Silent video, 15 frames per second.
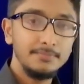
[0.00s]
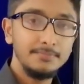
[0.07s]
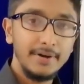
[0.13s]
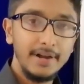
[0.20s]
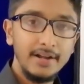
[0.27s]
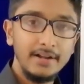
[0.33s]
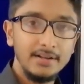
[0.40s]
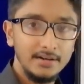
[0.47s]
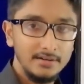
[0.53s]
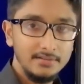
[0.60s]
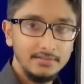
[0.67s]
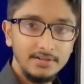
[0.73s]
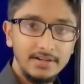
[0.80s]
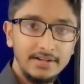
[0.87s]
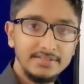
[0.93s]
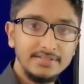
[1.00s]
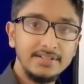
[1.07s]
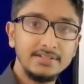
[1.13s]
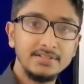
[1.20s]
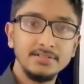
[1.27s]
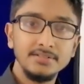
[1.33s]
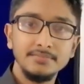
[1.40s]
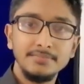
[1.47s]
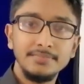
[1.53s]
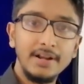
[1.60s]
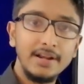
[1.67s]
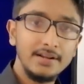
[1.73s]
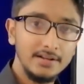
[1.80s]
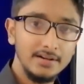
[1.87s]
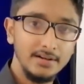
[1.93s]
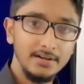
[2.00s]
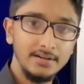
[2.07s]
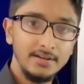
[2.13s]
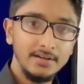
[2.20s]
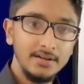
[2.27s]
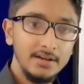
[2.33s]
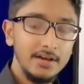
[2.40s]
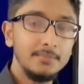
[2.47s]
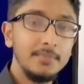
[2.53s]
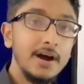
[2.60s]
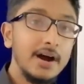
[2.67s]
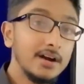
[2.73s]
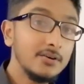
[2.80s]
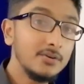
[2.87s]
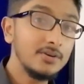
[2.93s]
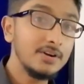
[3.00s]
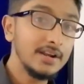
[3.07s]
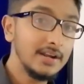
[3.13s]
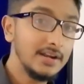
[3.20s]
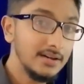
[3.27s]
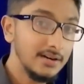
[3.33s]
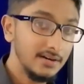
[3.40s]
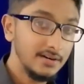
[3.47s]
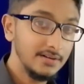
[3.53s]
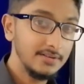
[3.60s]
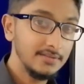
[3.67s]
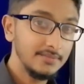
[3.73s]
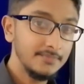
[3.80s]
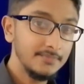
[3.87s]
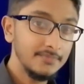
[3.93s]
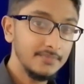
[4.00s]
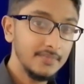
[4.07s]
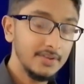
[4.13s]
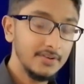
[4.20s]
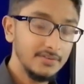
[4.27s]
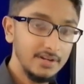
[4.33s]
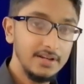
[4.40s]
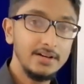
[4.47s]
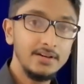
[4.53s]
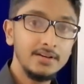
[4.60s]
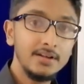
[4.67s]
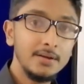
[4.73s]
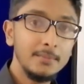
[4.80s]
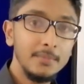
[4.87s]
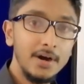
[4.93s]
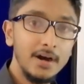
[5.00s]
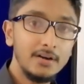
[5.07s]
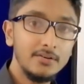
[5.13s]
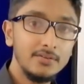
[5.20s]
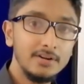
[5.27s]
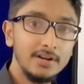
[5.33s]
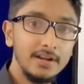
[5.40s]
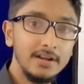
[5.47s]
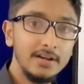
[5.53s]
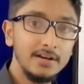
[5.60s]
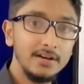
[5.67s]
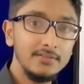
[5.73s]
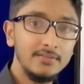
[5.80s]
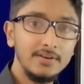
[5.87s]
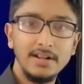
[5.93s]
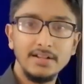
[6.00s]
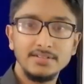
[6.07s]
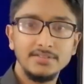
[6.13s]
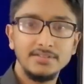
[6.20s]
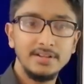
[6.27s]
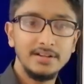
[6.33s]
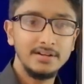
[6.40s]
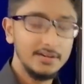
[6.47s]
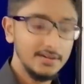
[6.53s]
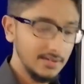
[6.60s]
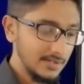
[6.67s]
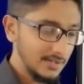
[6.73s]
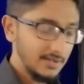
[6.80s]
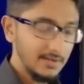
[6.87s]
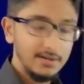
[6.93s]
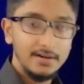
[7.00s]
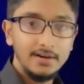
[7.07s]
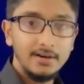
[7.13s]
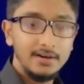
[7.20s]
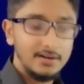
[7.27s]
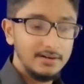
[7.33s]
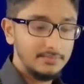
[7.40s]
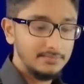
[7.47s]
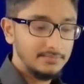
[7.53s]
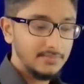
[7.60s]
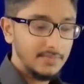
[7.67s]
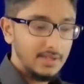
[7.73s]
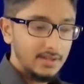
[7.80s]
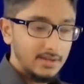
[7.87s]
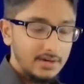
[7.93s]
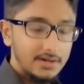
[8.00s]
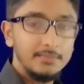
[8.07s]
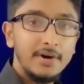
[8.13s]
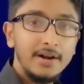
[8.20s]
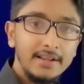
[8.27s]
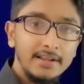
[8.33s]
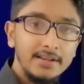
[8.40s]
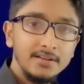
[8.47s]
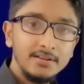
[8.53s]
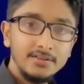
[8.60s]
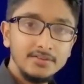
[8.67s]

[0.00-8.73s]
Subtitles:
printer, a receipt printer, a barcode reader. We need a barcode reader. What else do you need? A money